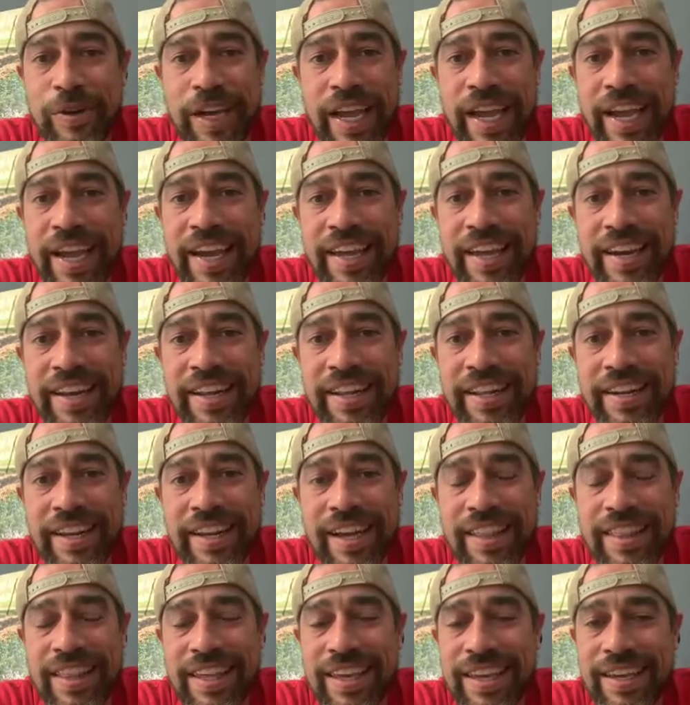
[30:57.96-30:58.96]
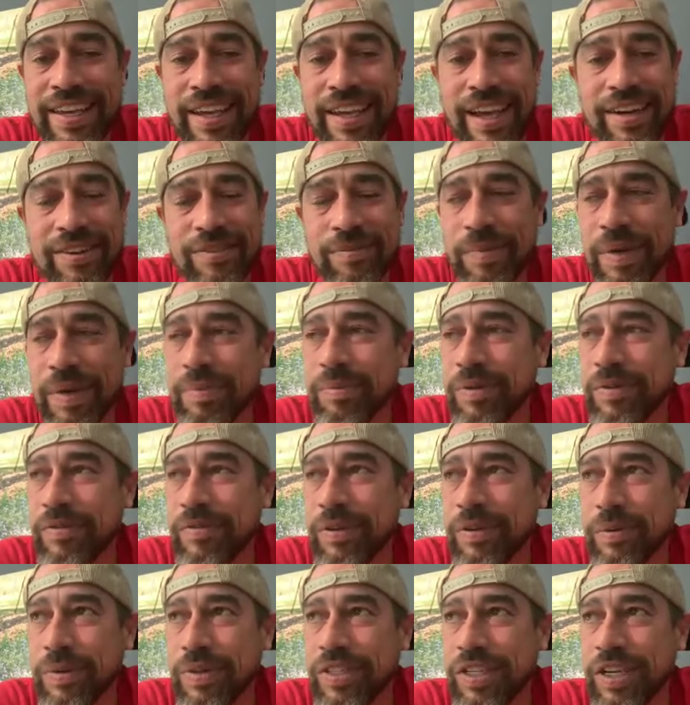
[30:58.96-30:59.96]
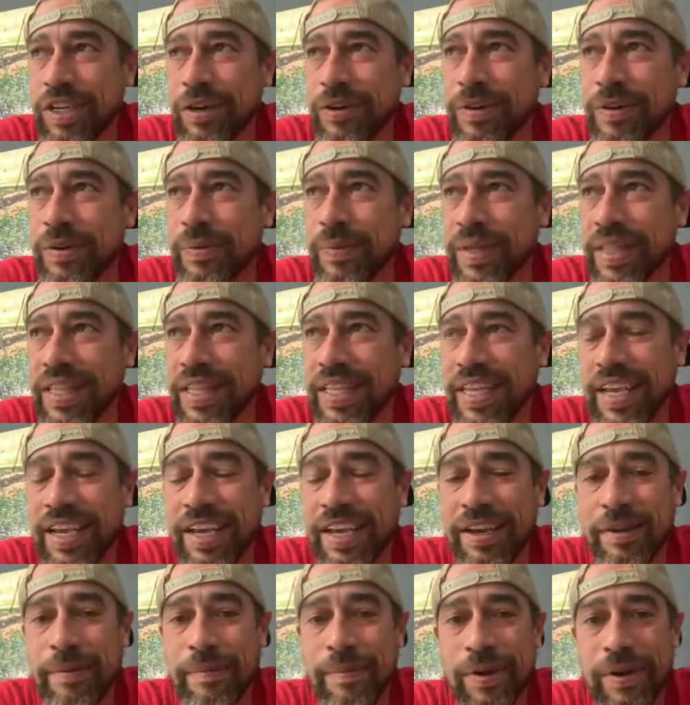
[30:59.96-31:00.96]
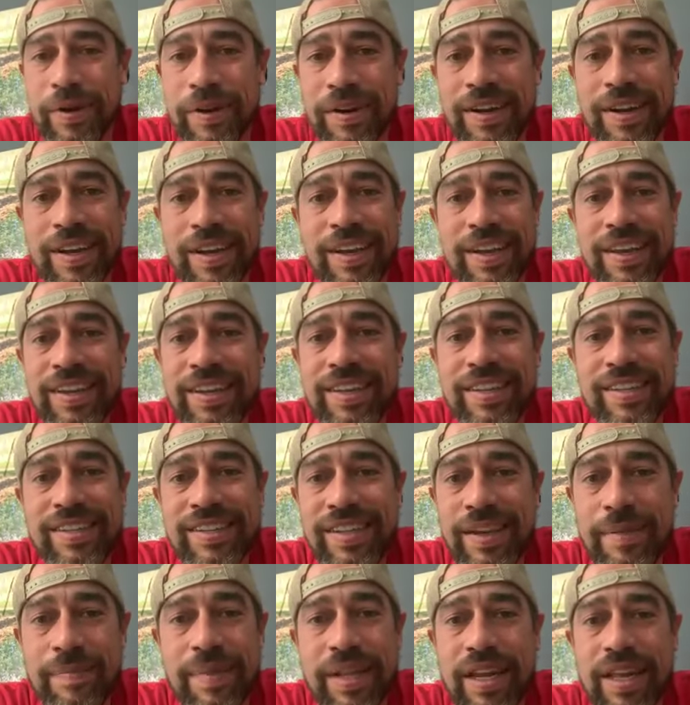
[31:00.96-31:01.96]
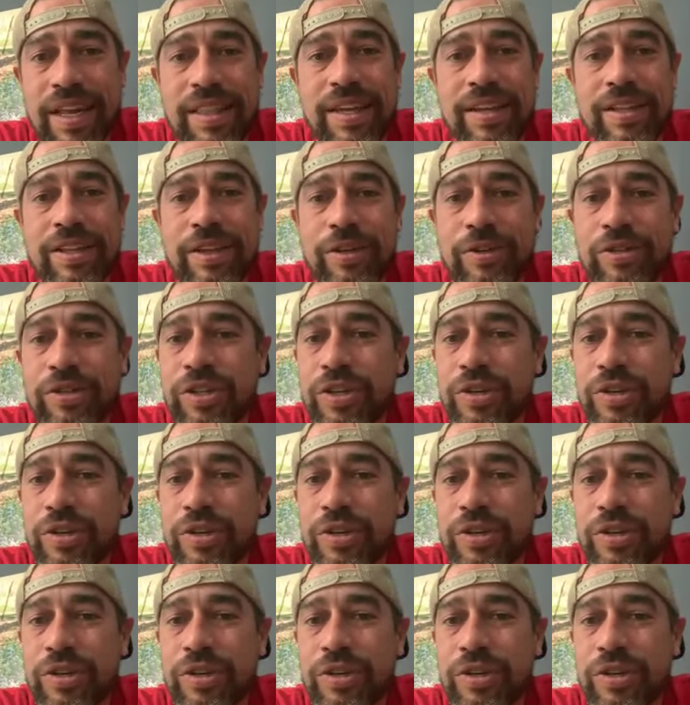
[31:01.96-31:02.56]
Adrienne, and I don't remember if it was yoga with Tim or something like that. There's